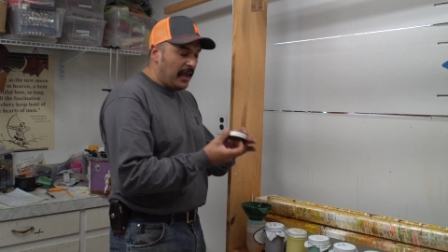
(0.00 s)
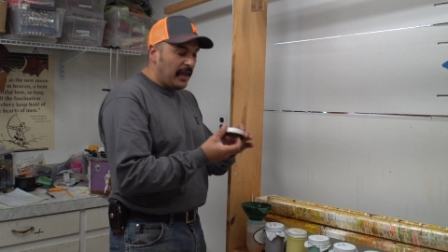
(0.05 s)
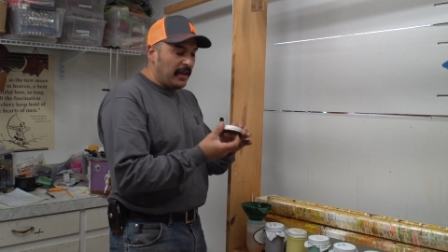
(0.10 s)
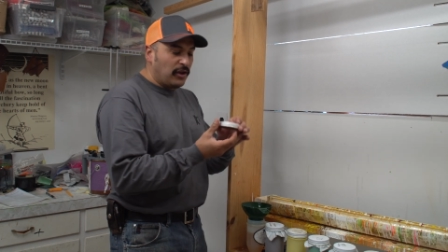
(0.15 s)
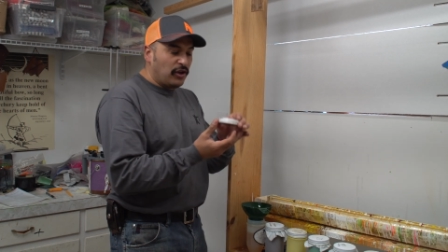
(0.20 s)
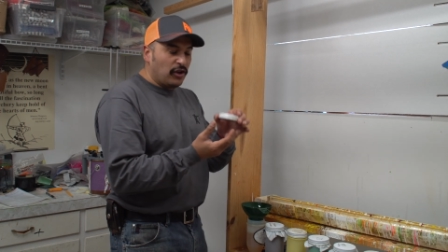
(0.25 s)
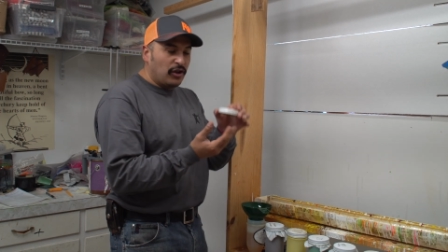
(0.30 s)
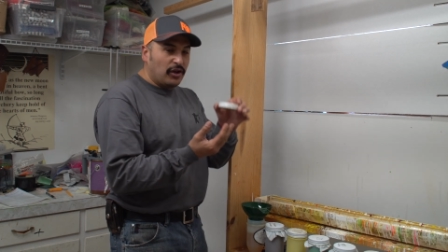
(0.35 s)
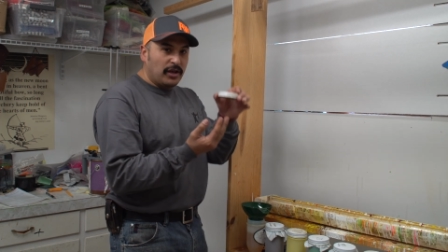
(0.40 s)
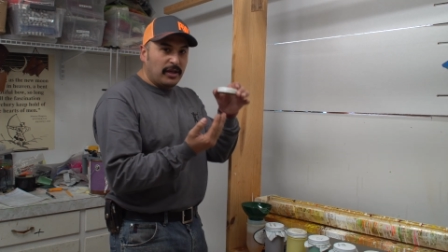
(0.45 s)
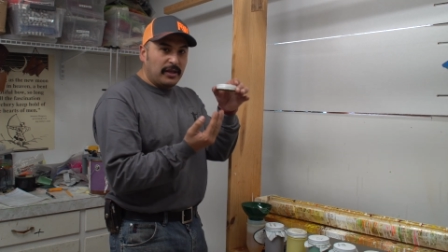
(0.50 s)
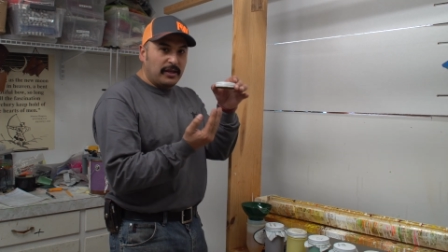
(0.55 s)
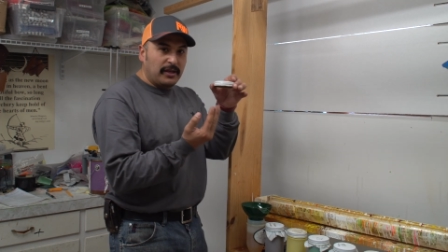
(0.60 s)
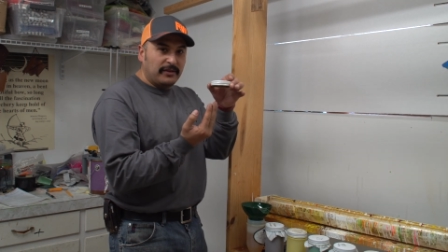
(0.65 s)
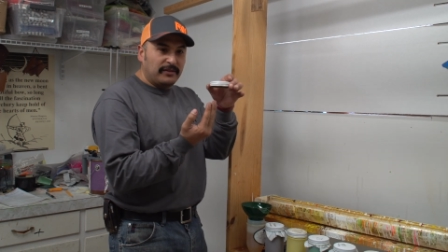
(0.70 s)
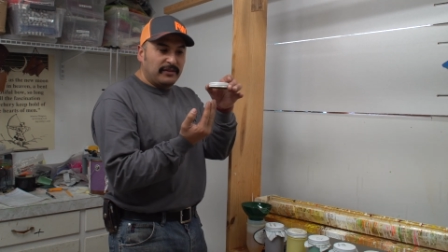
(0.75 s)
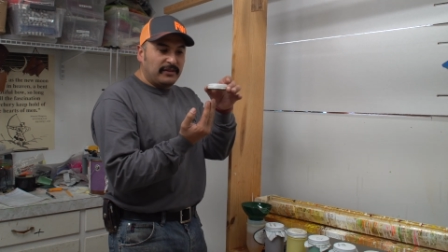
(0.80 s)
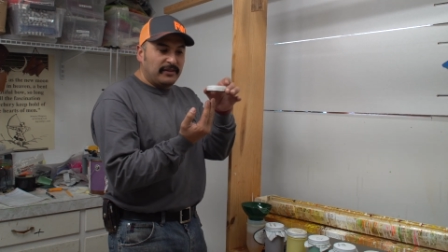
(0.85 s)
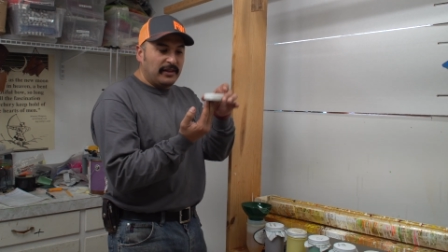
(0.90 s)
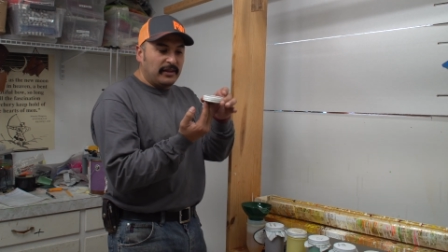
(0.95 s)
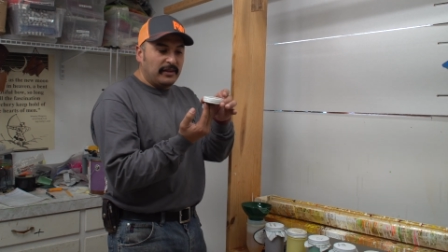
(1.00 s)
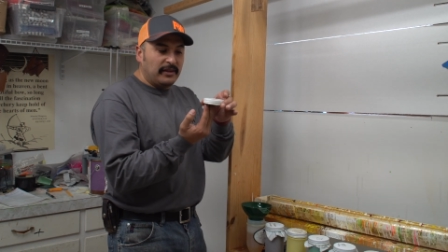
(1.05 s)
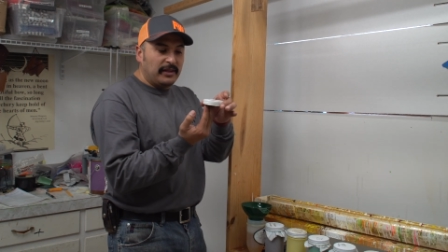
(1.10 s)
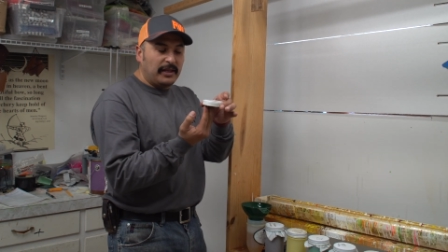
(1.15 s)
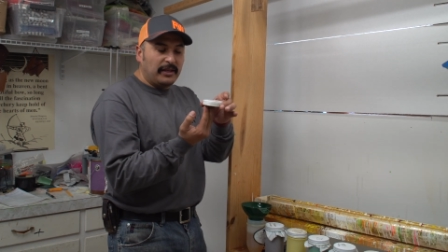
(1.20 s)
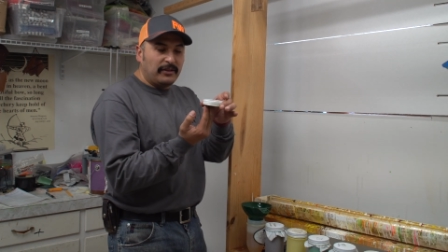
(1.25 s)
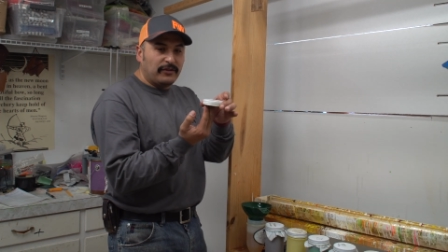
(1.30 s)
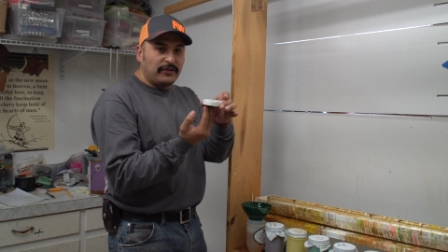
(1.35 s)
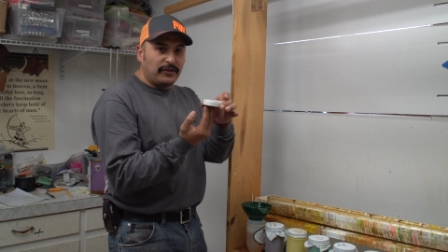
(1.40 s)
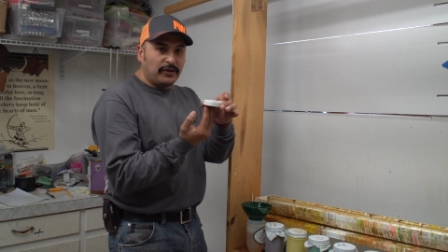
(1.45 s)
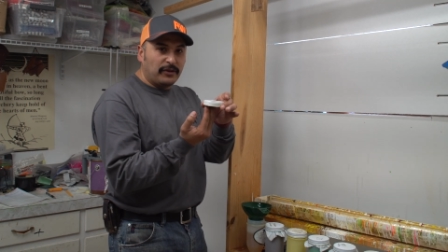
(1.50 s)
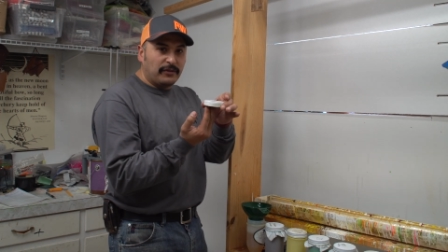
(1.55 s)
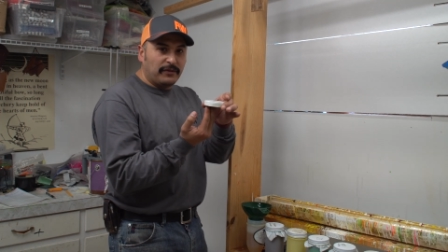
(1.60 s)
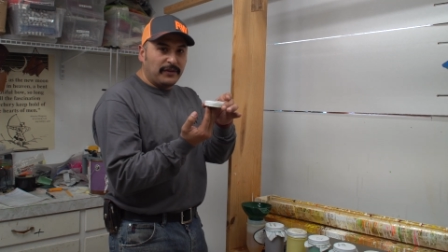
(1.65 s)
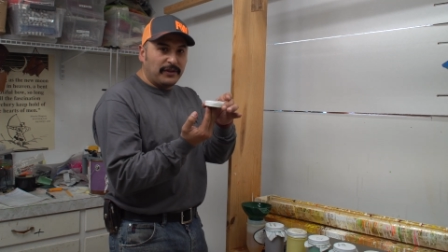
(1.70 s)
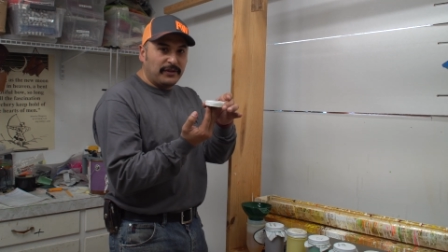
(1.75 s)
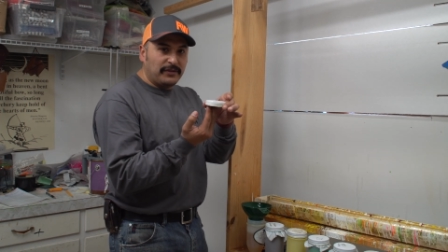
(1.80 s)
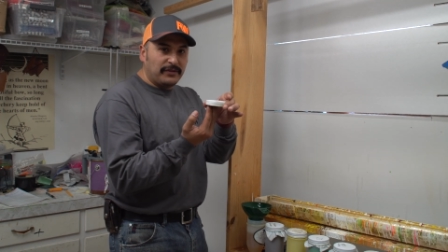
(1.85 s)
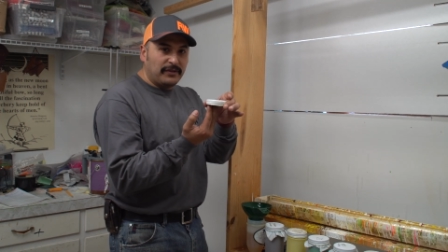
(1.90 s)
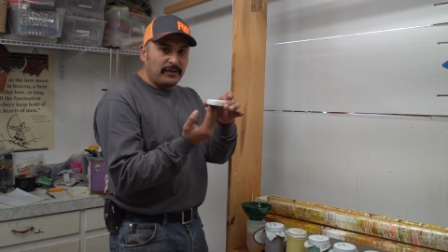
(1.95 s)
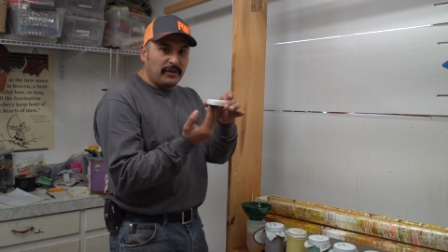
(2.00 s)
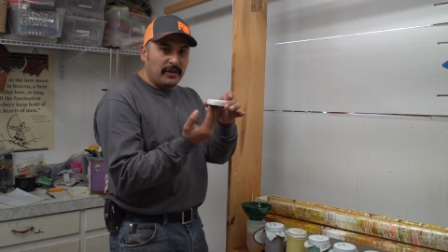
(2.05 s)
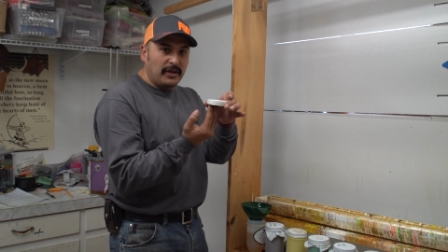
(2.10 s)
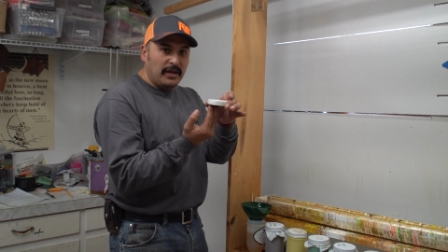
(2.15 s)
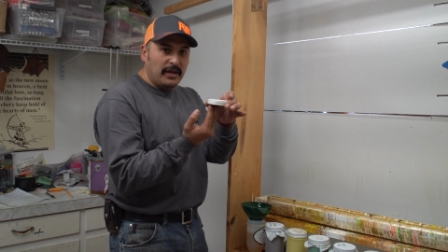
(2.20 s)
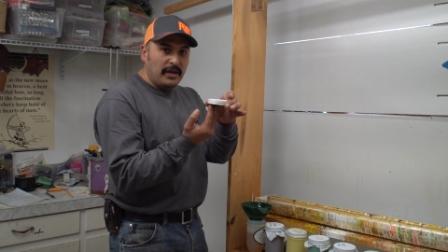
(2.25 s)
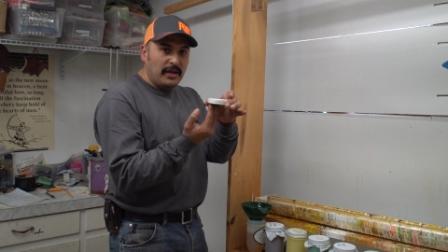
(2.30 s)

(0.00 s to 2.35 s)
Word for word: a good sealing surface